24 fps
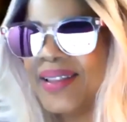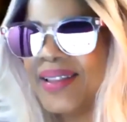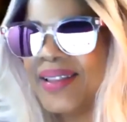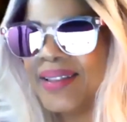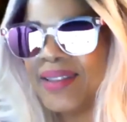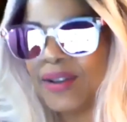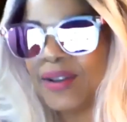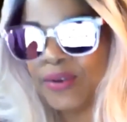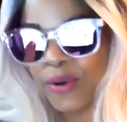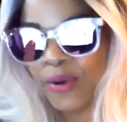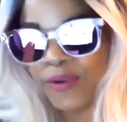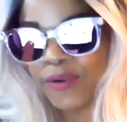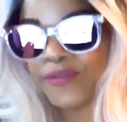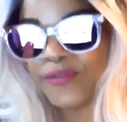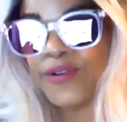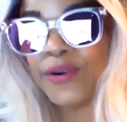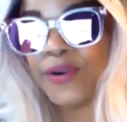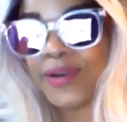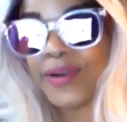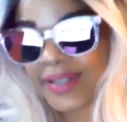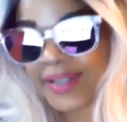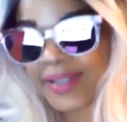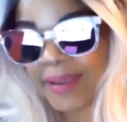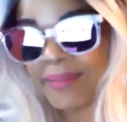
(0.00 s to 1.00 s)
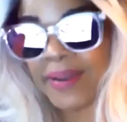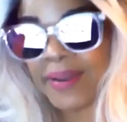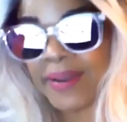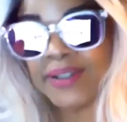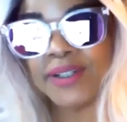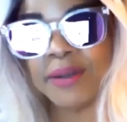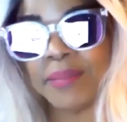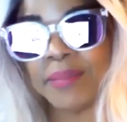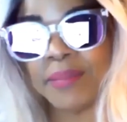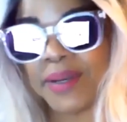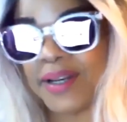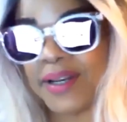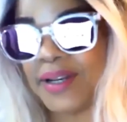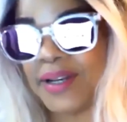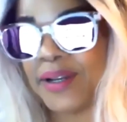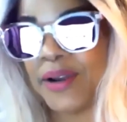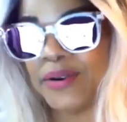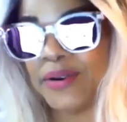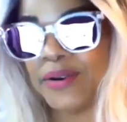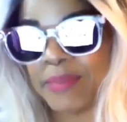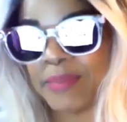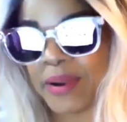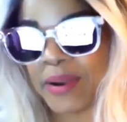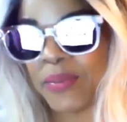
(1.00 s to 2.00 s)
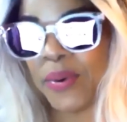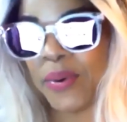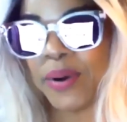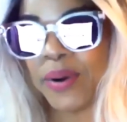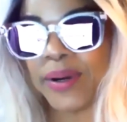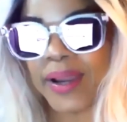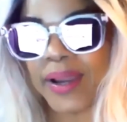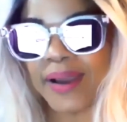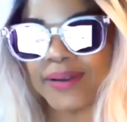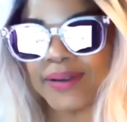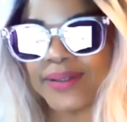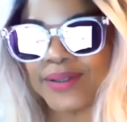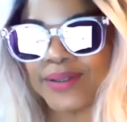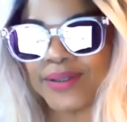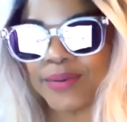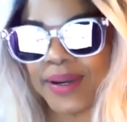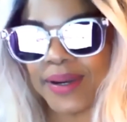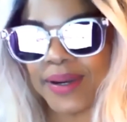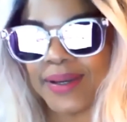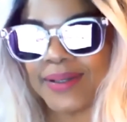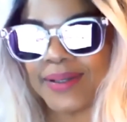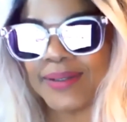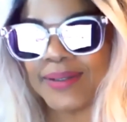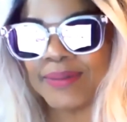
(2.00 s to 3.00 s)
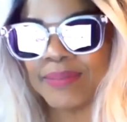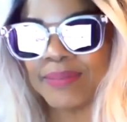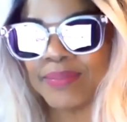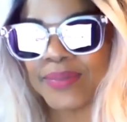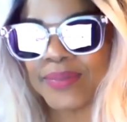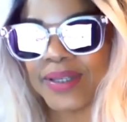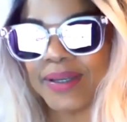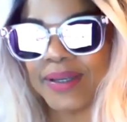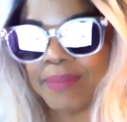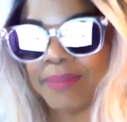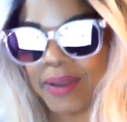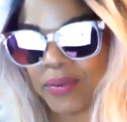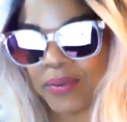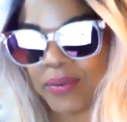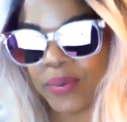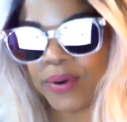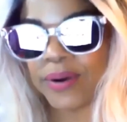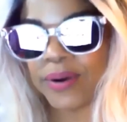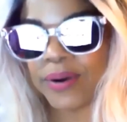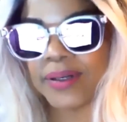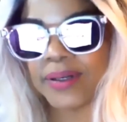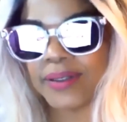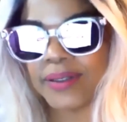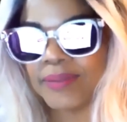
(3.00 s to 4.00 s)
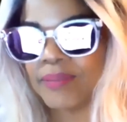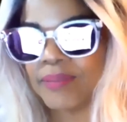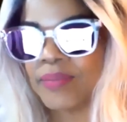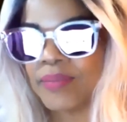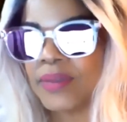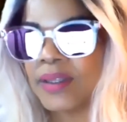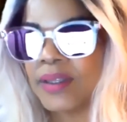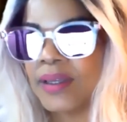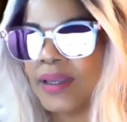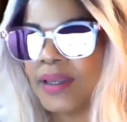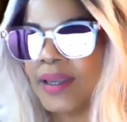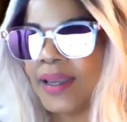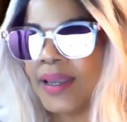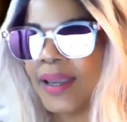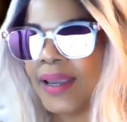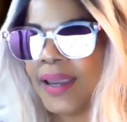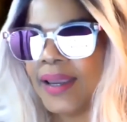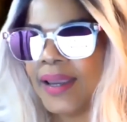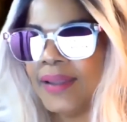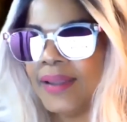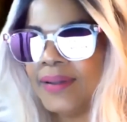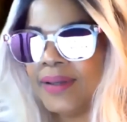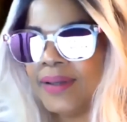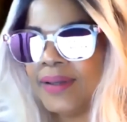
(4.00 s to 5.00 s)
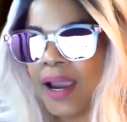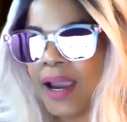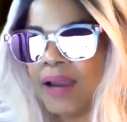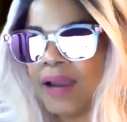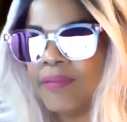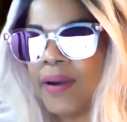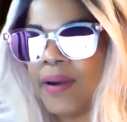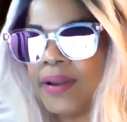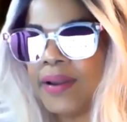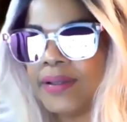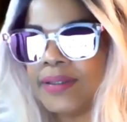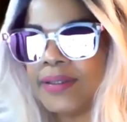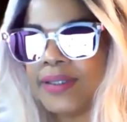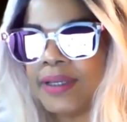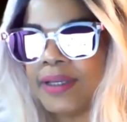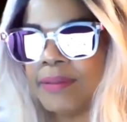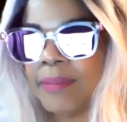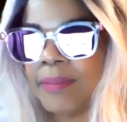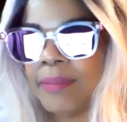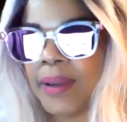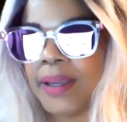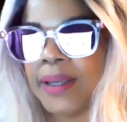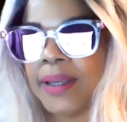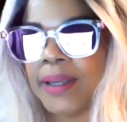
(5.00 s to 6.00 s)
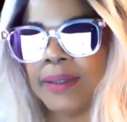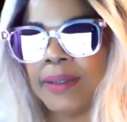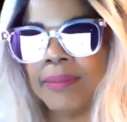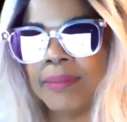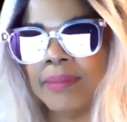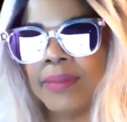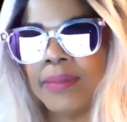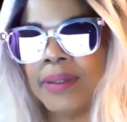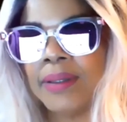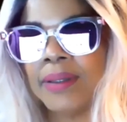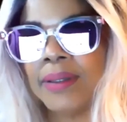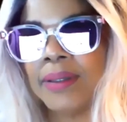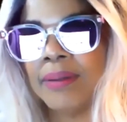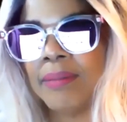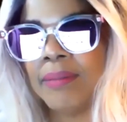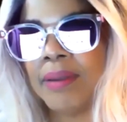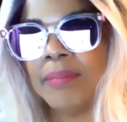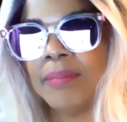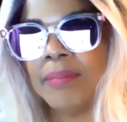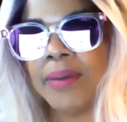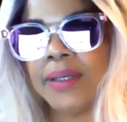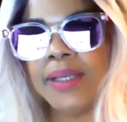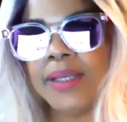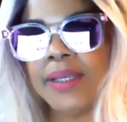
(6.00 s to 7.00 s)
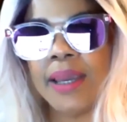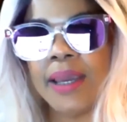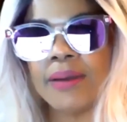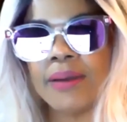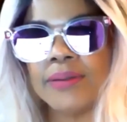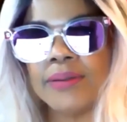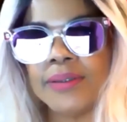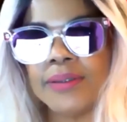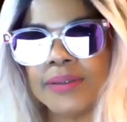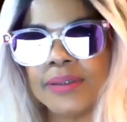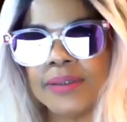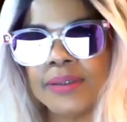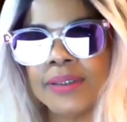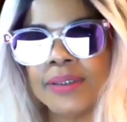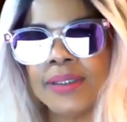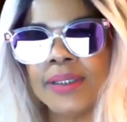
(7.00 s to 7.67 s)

The North Node, as I mentioned a minute ago, is my workhouse, right? In my work. And Chiron's in my, my money house.